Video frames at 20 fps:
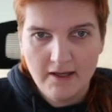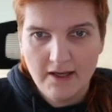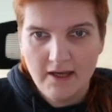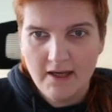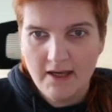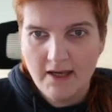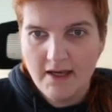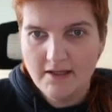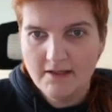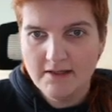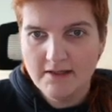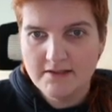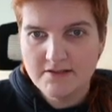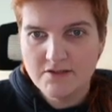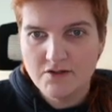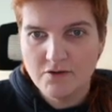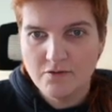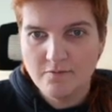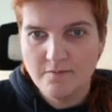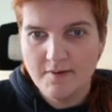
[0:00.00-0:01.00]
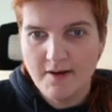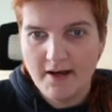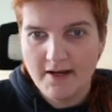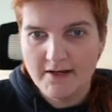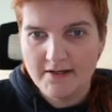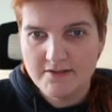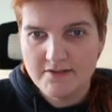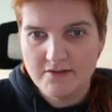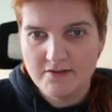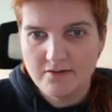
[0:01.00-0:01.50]
and let's go
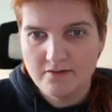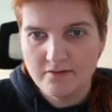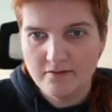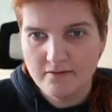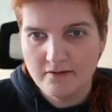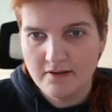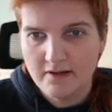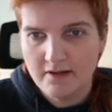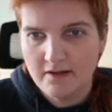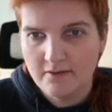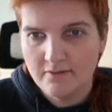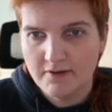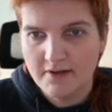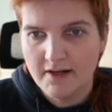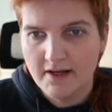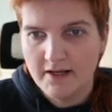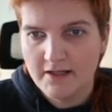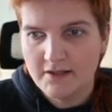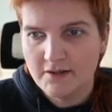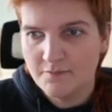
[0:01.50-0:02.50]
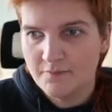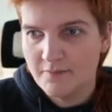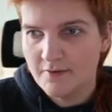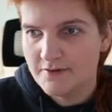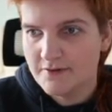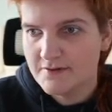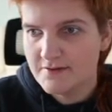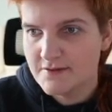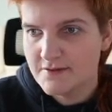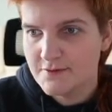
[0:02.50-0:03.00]
back to our
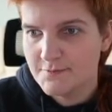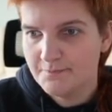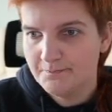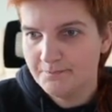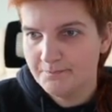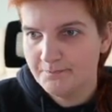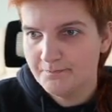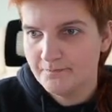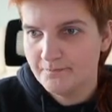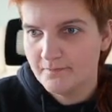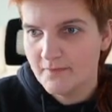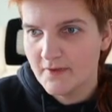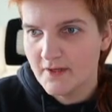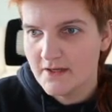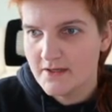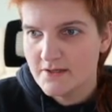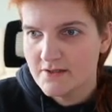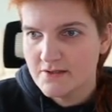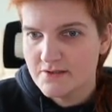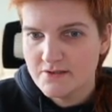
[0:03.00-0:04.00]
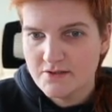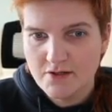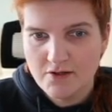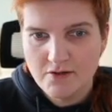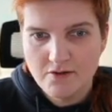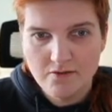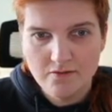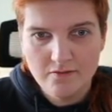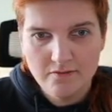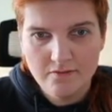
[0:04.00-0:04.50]
endpoints.
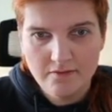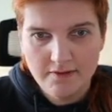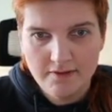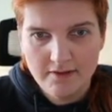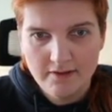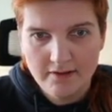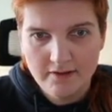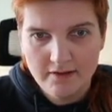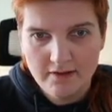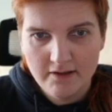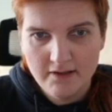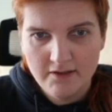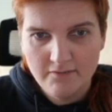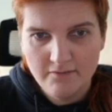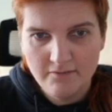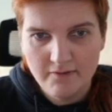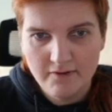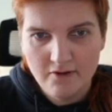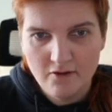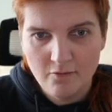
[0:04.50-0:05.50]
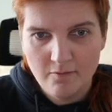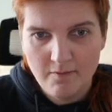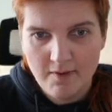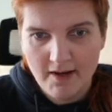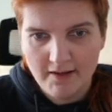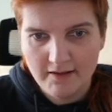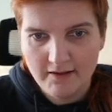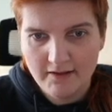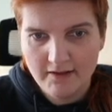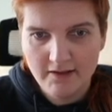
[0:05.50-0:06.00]
So if we go
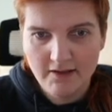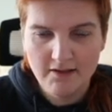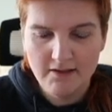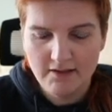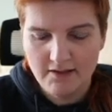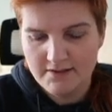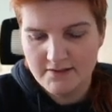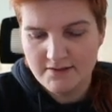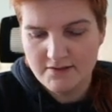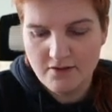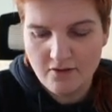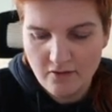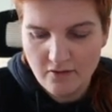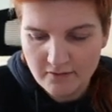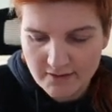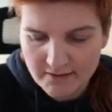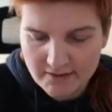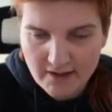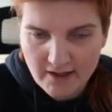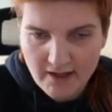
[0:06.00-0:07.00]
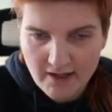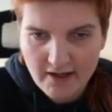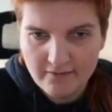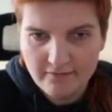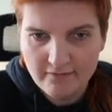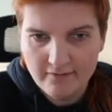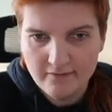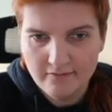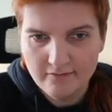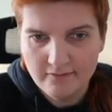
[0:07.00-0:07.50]
back here, let's call it
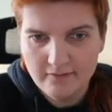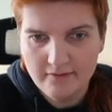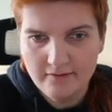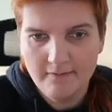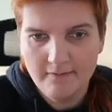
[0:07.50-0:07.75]
iPhone